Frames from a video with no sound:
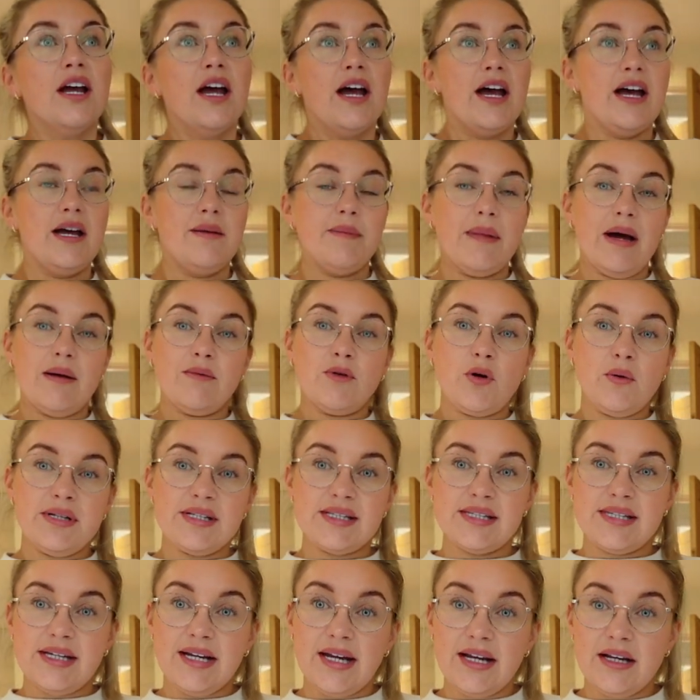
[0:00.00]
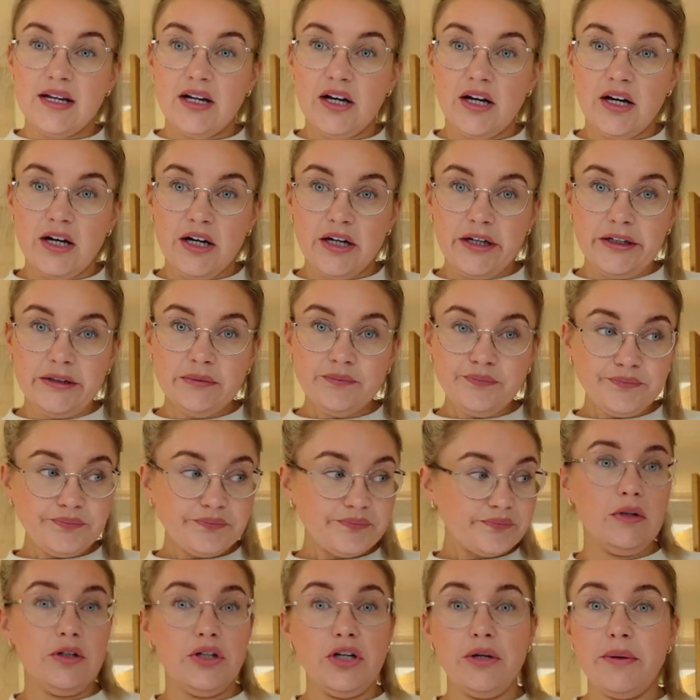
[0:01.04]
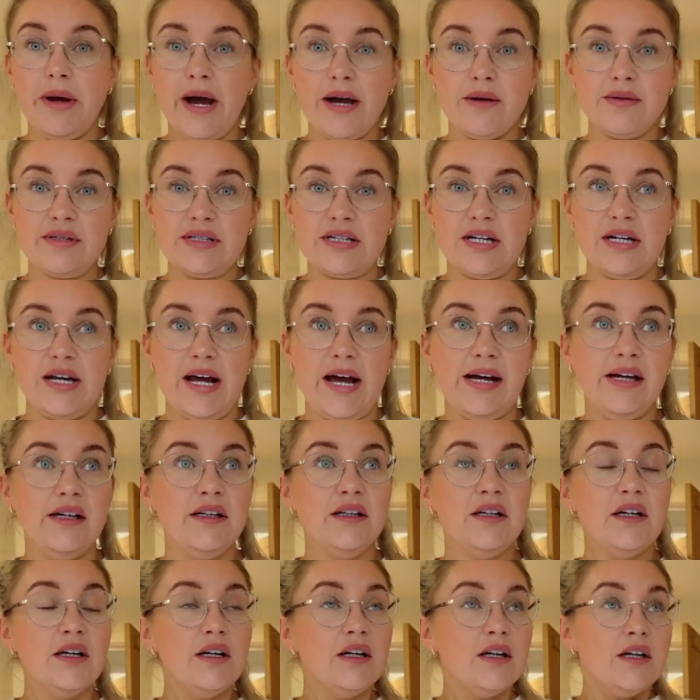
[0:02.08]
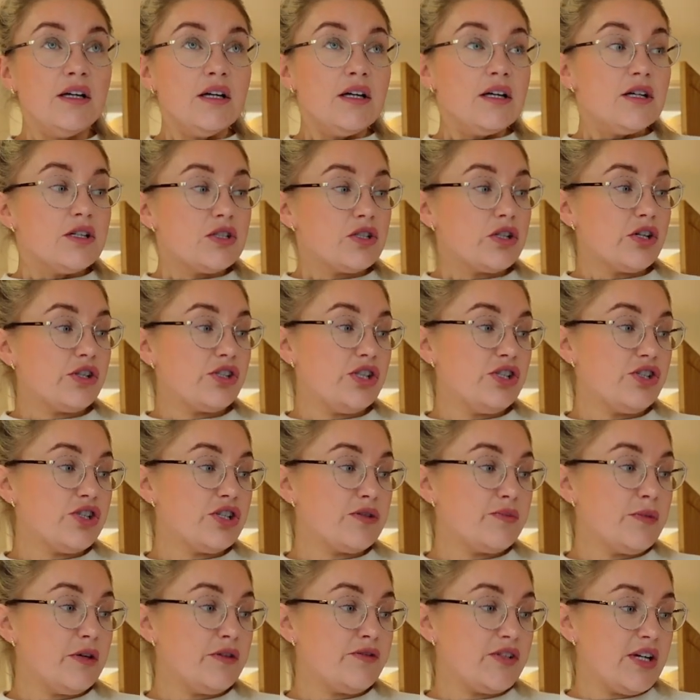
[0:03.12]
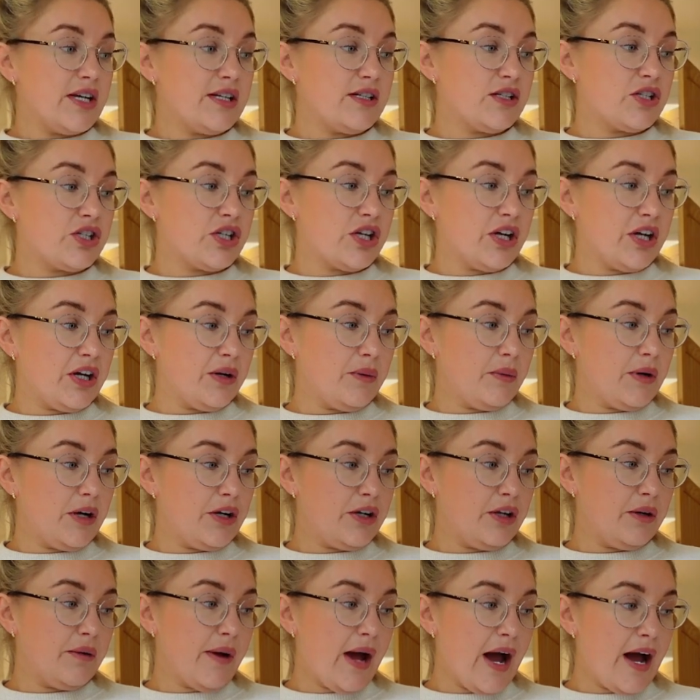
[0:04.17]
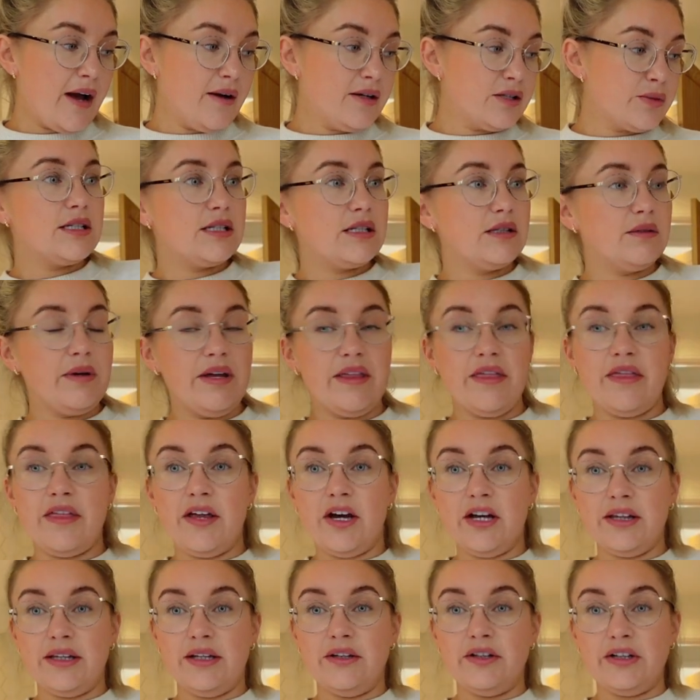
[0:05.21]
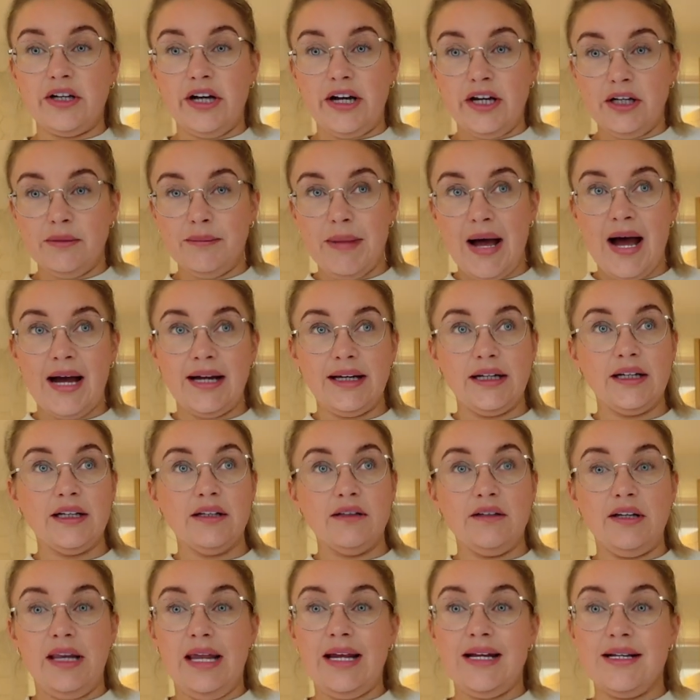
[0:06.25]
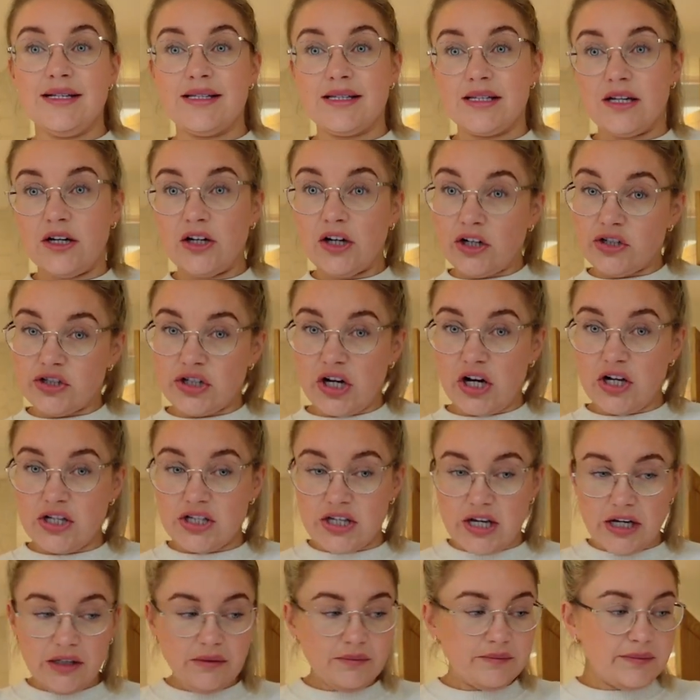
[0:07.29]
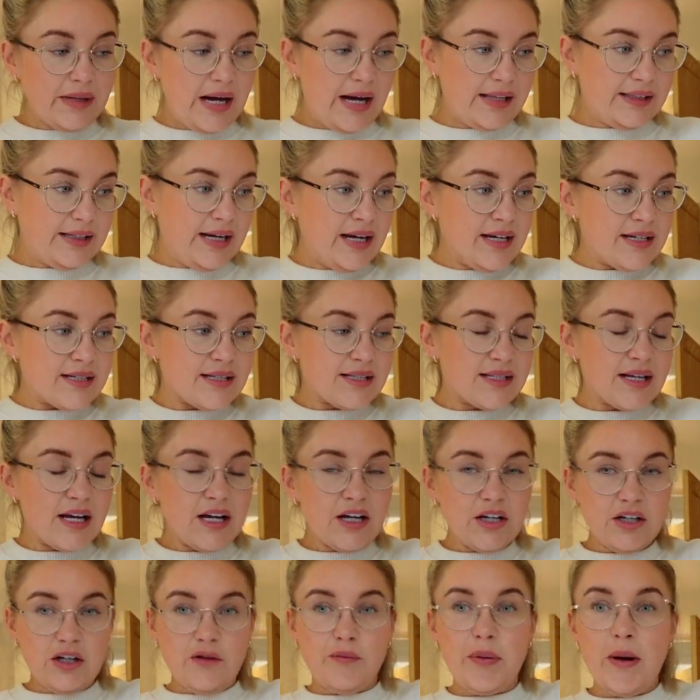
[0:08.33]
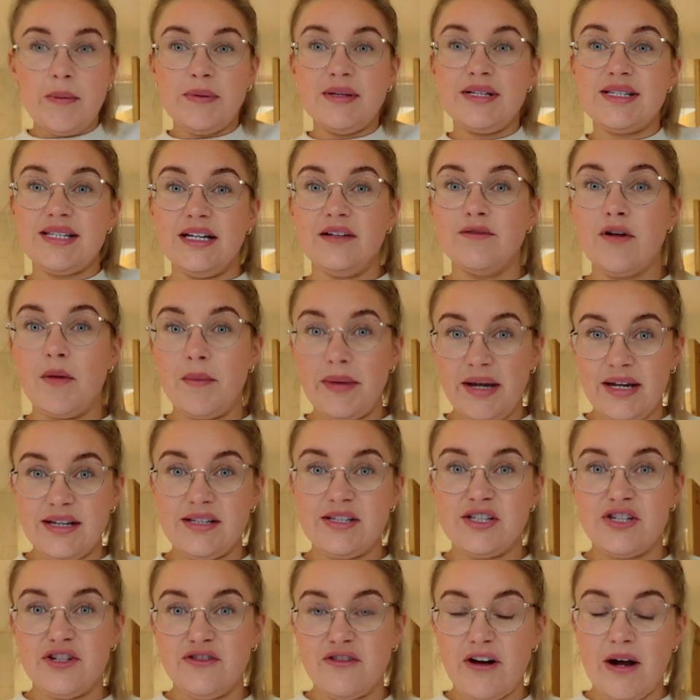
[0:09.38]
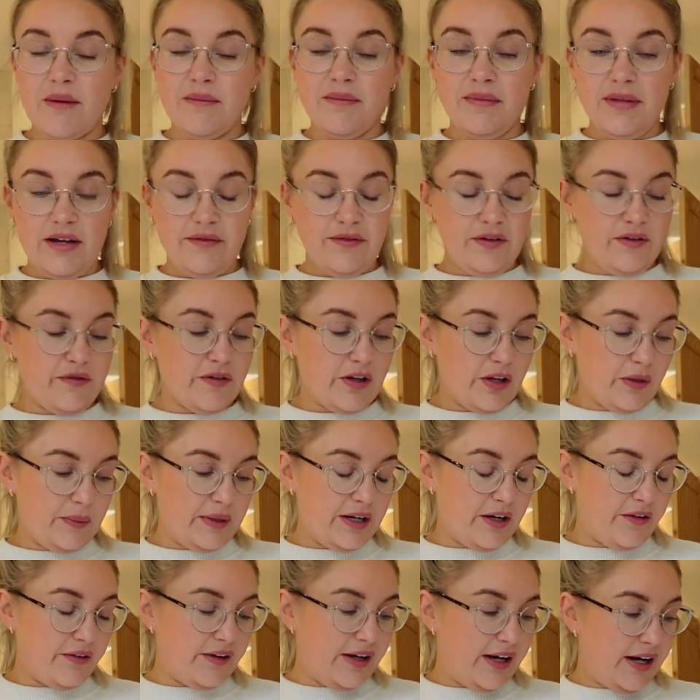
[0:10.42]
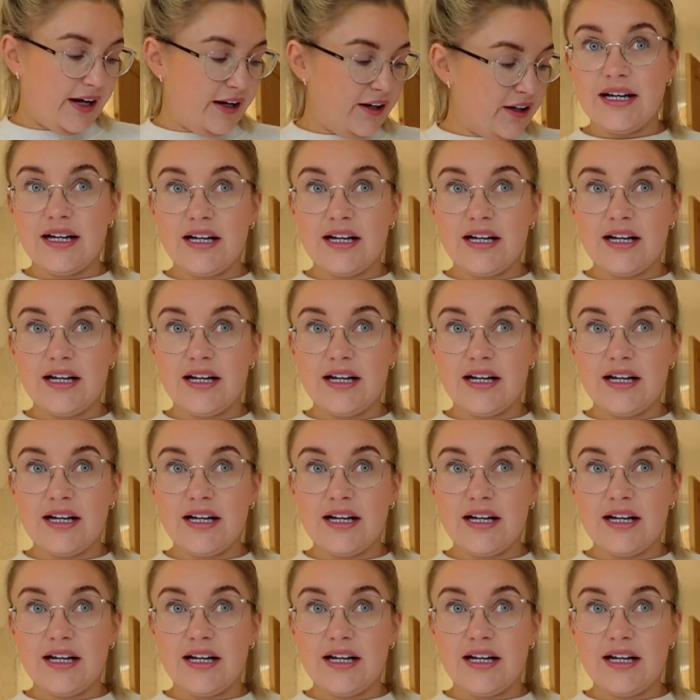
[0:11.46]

I'm going seeing her new house today. So she just moved into a new house with her little girl, my niece and goddaughter, Alice. You've probably seen her on my Instagram if you follow me on there.